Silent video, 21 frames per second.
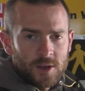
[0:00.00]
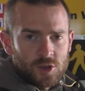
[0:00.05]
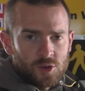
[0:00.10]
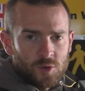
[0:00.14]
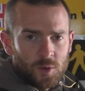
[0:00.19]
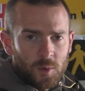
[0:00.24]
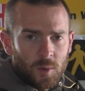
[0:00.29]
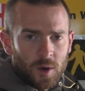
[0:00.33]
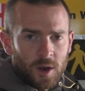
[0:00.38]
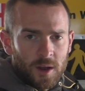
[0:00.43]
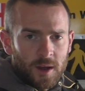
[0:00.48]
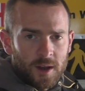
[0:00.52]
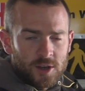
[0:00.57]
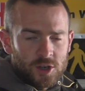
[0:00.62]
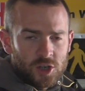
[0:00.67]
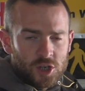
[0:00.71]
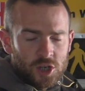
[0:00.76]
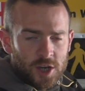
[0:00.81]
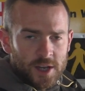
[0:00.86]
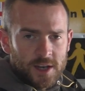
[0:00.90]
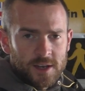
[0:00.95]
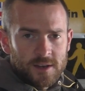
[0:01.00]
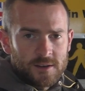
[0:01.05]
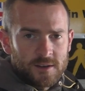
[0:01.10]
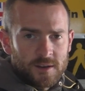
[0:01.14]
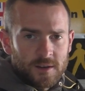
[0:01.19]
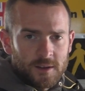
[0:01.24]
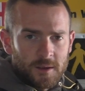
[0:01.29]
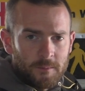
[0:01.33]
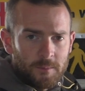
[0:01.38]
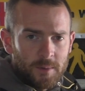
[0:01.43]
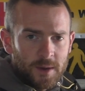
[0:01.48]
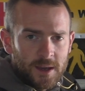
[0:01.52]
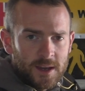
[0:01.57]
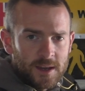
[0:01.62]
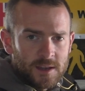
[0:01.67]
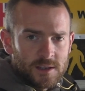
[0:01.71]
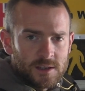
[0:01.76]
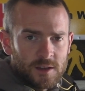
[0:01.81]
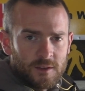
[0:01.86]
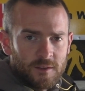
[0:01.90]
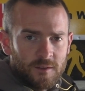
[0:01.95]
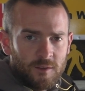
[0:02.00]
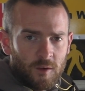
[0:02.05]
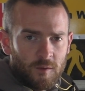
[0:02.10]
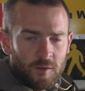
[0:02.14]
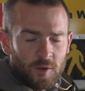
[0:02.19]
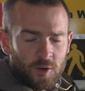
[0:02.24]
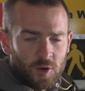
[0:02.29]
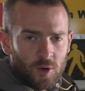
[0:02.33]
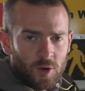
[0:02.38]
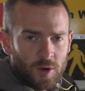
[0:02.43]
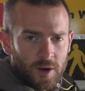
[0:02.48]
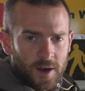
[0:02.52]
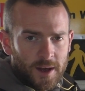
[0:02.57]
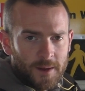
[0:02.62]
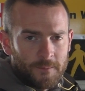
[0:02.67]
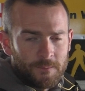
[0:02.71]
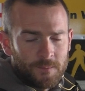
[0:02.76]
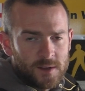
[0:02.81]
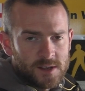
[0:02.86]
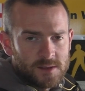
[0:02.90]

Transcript: So you want to treat your bees for varroa.